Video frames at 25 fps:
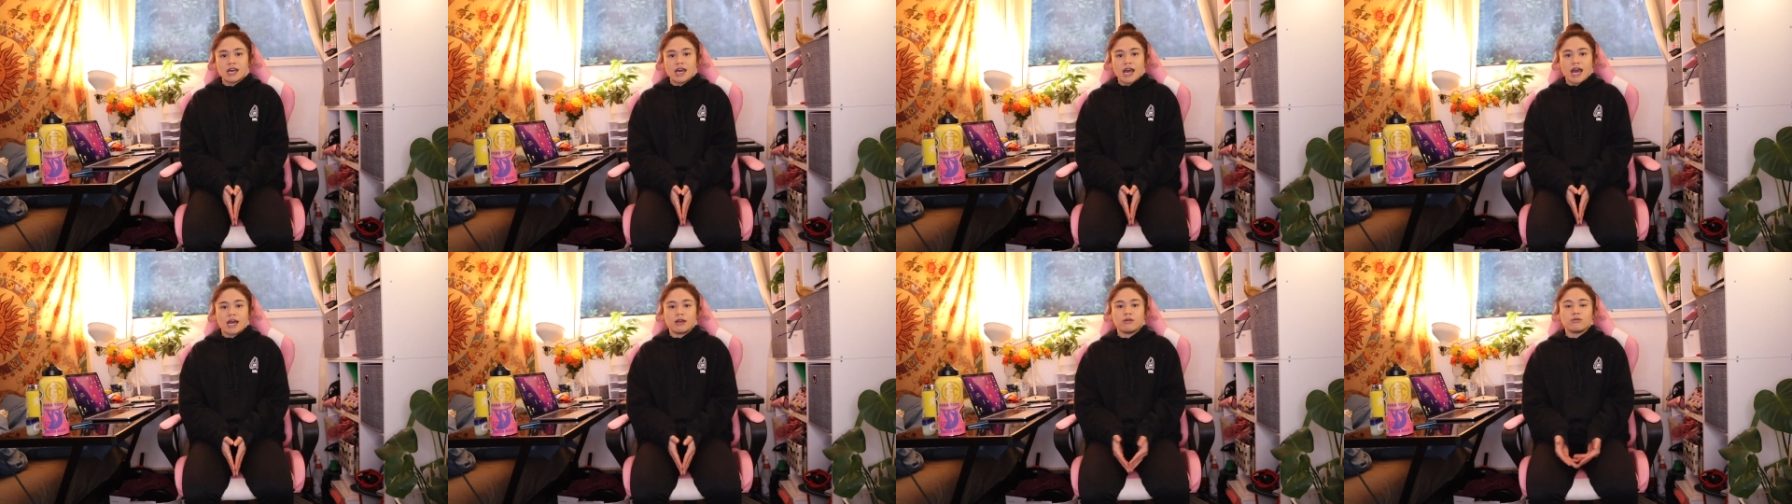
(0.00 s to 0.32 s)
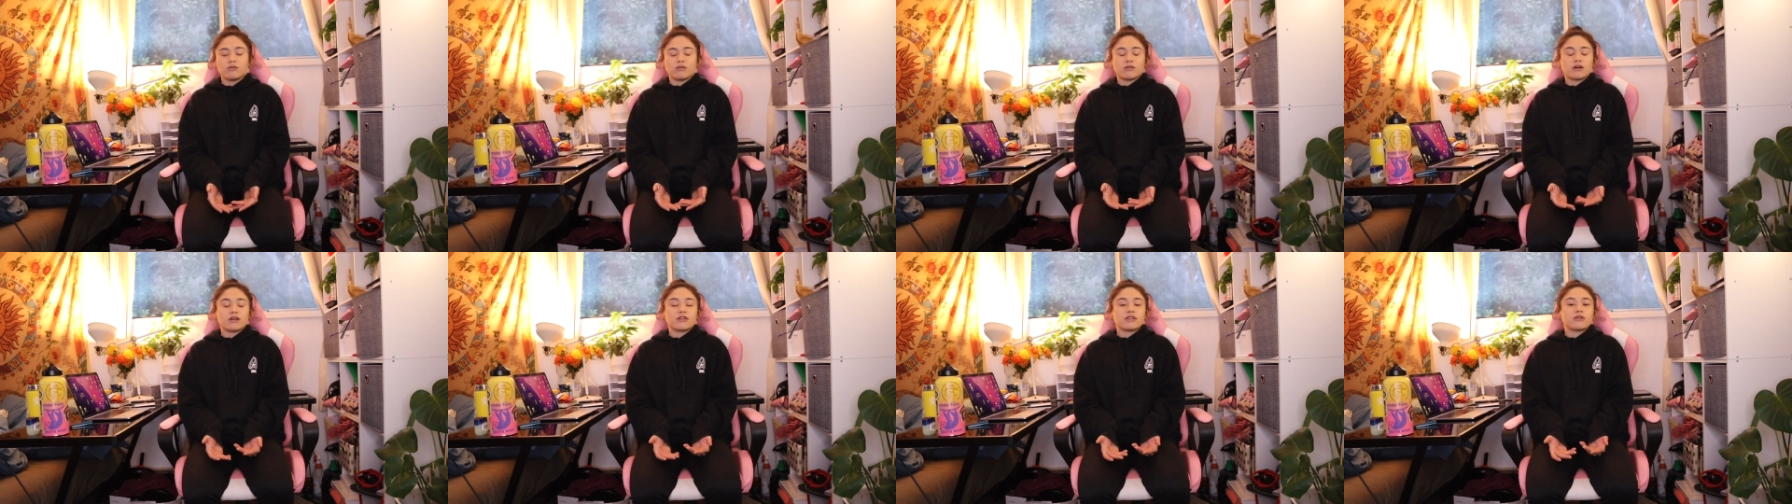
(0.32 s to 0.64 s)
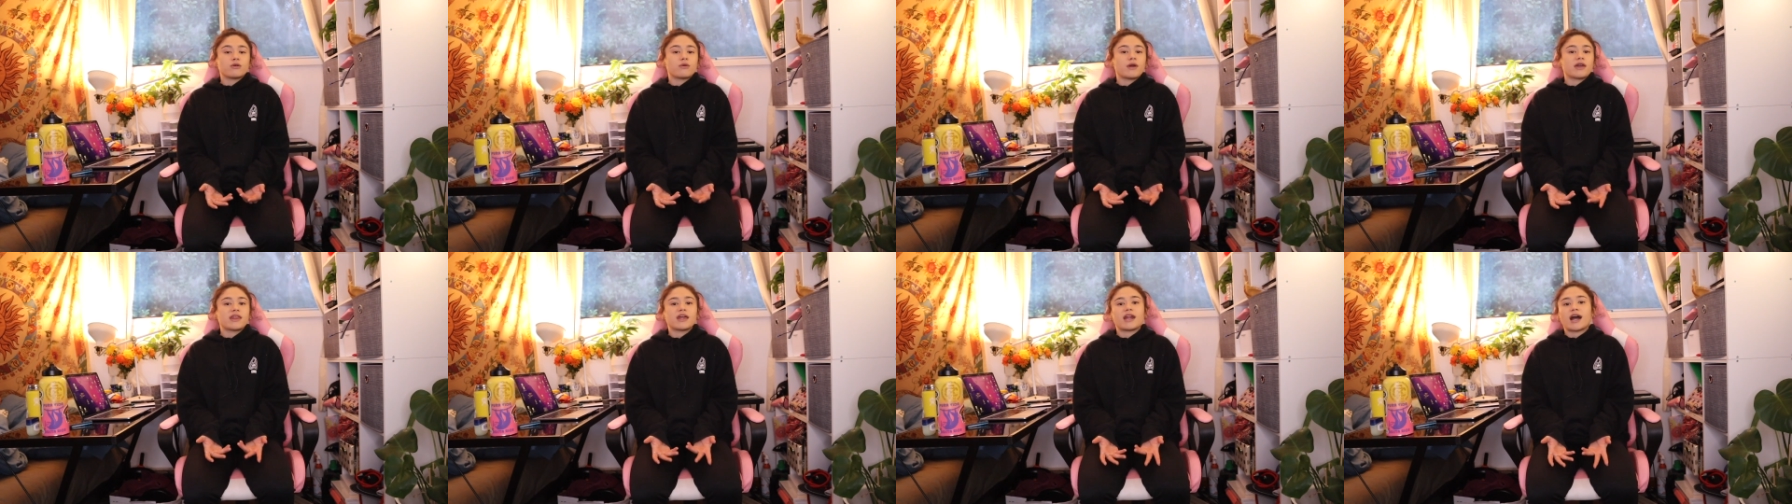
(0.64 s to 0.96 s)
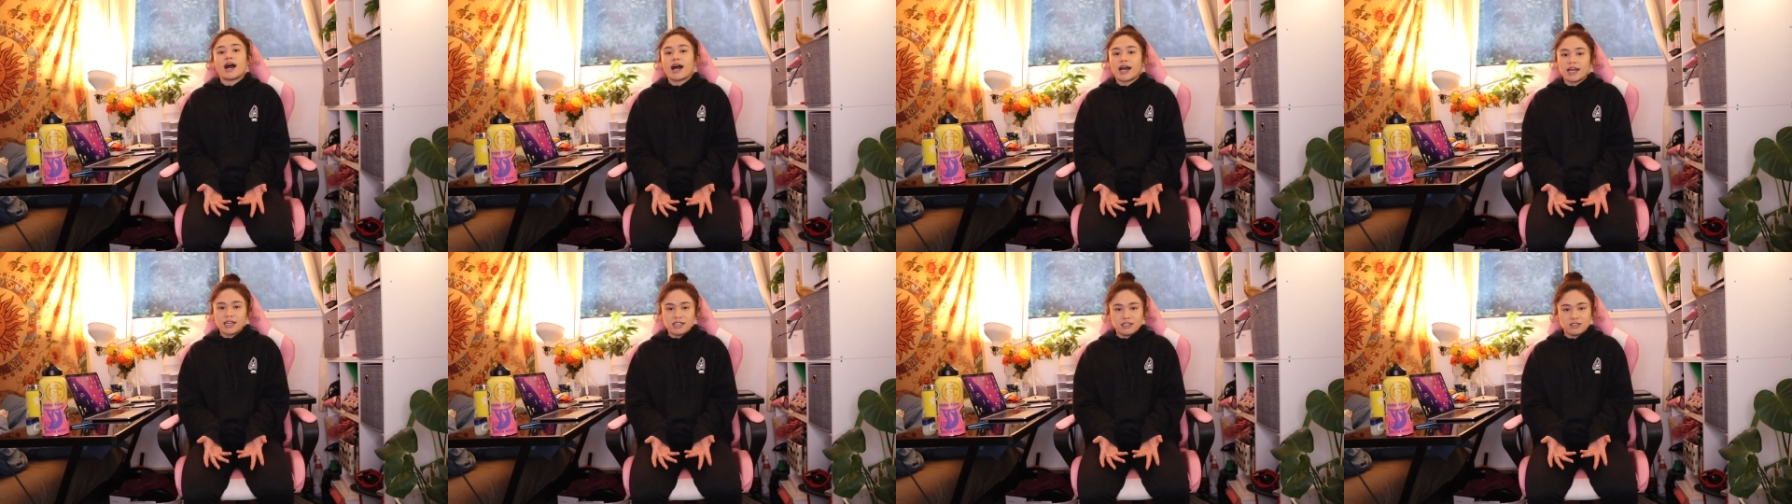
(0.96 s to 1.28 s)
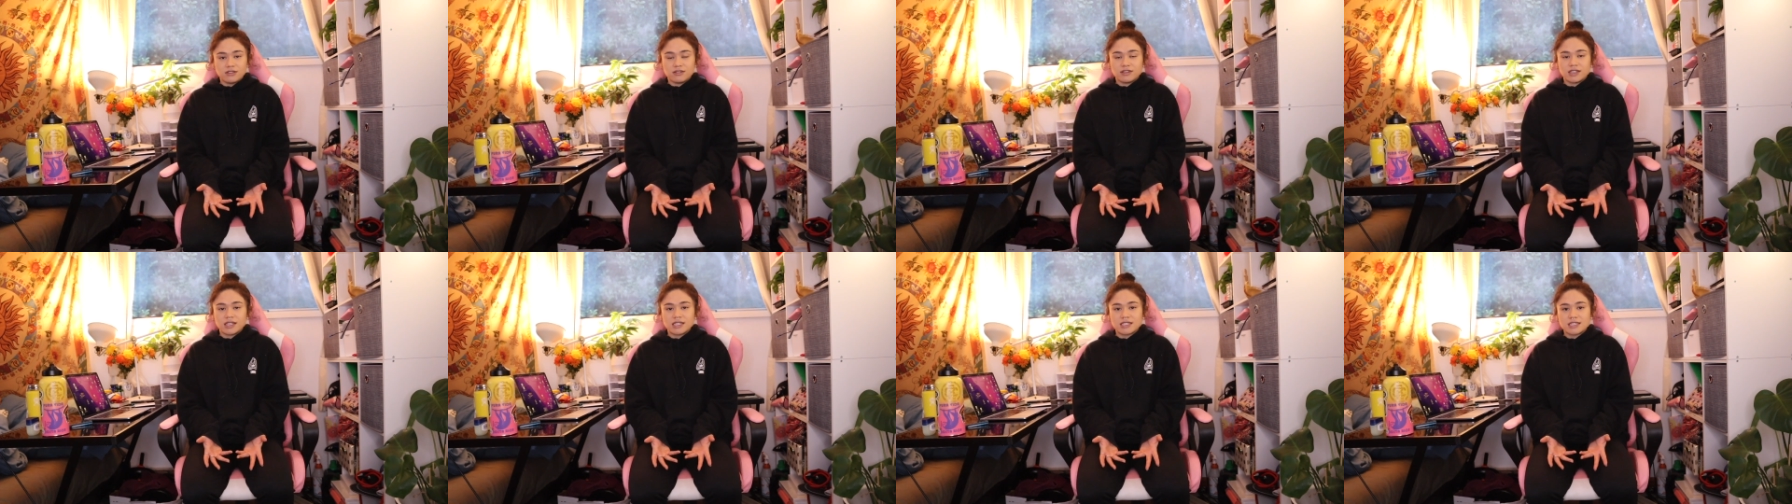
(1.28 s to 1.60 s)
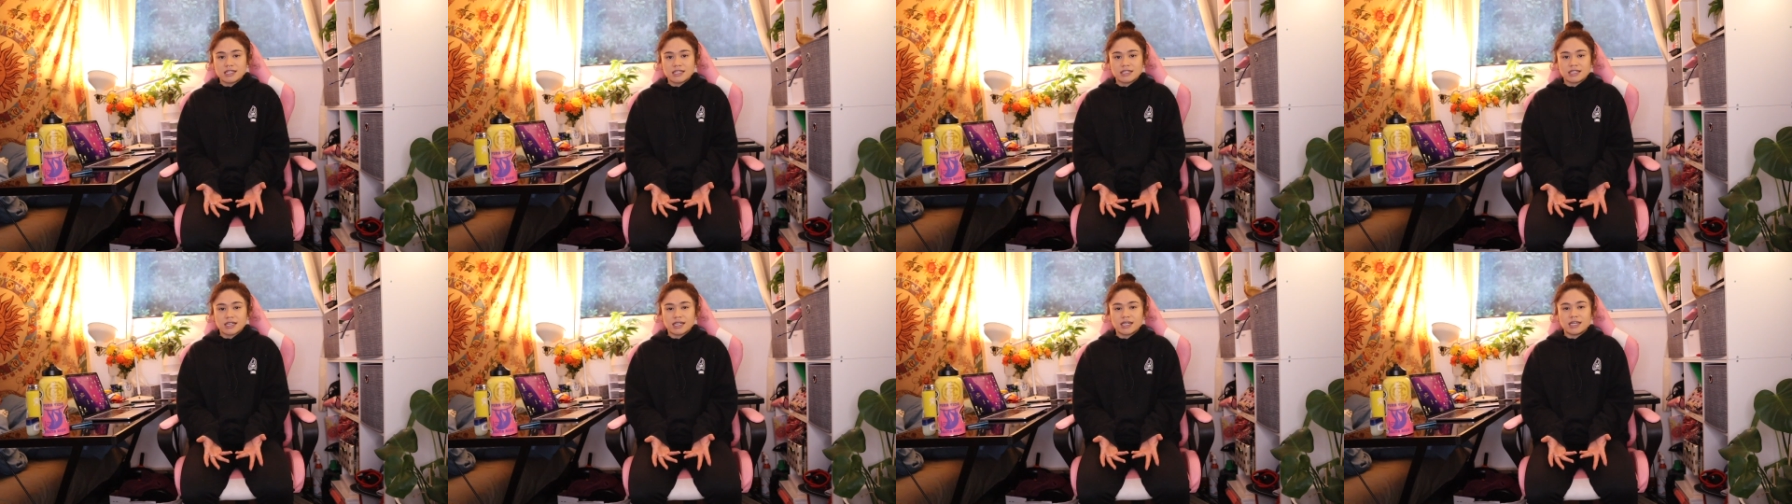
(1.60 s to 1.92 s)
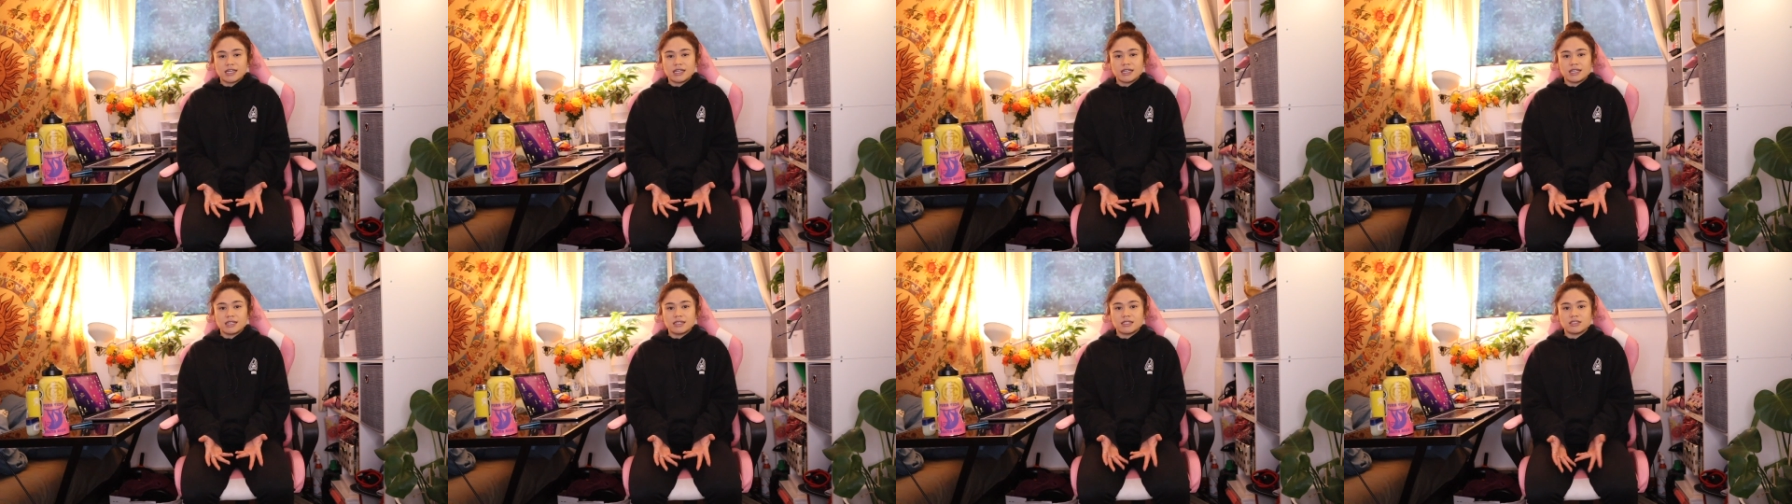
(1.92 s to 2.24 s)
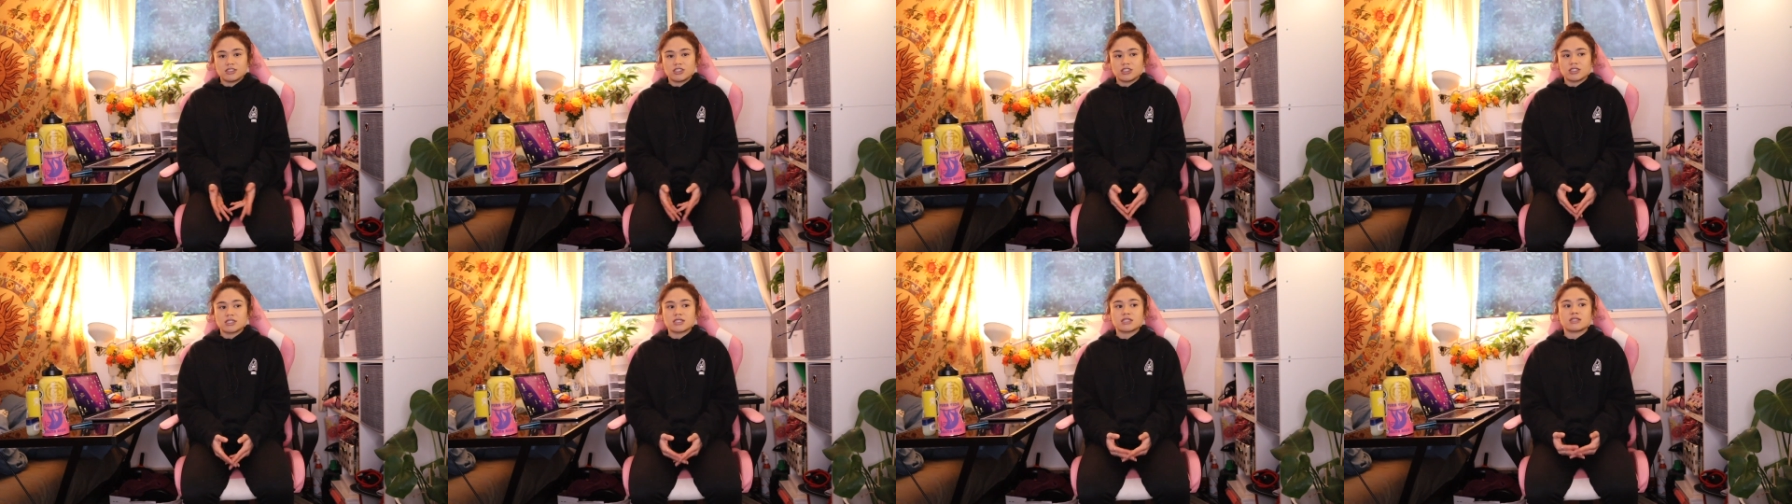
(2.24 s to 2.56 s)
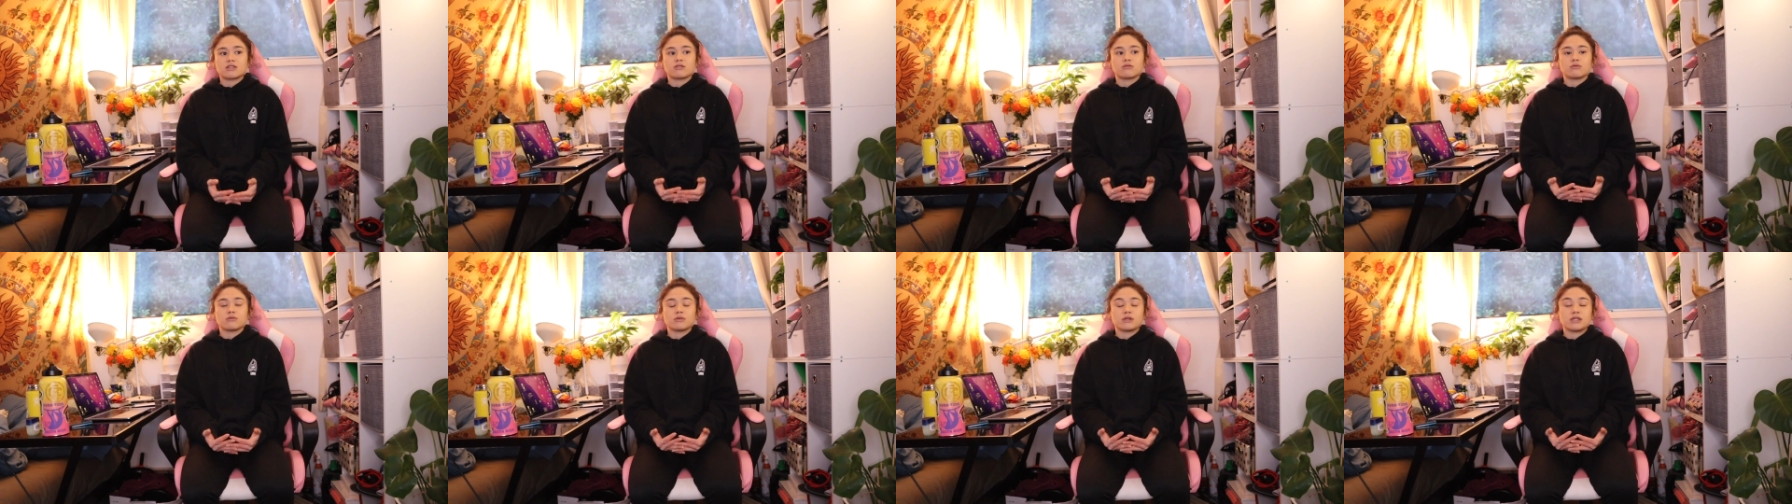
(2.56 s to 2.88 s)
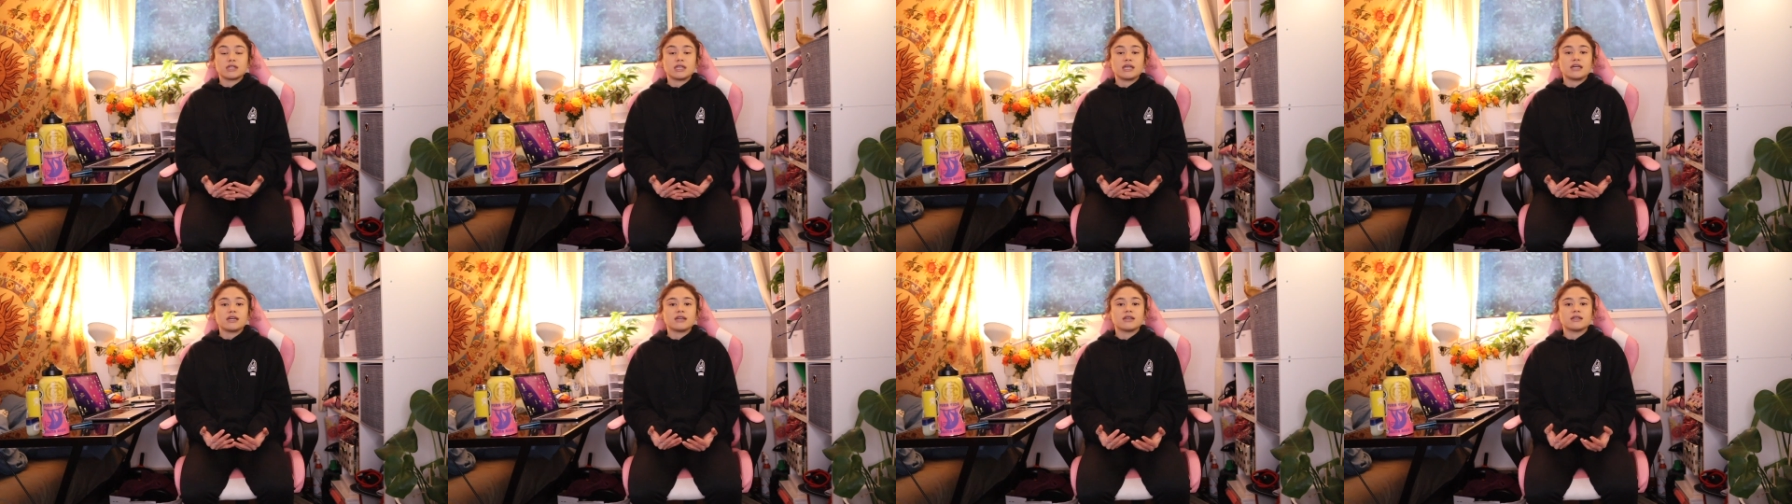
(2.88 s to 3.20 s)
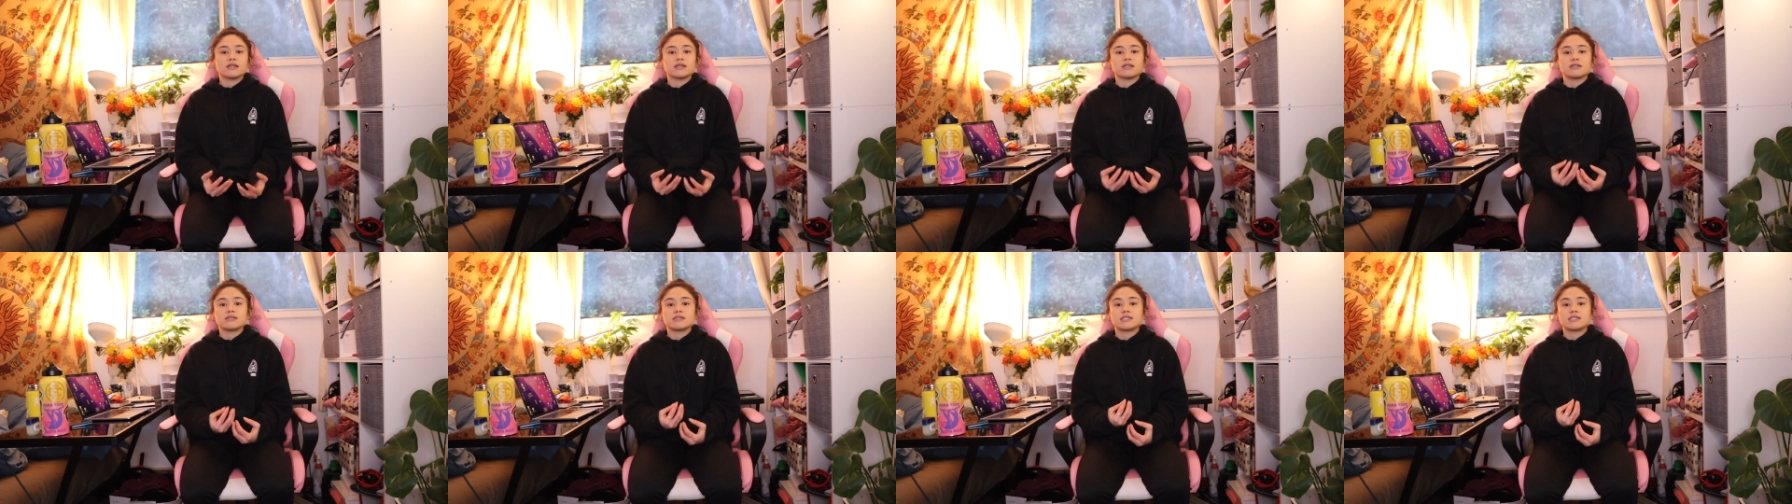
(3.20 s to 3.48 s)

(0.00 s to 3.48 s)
And the way that I do this is I just really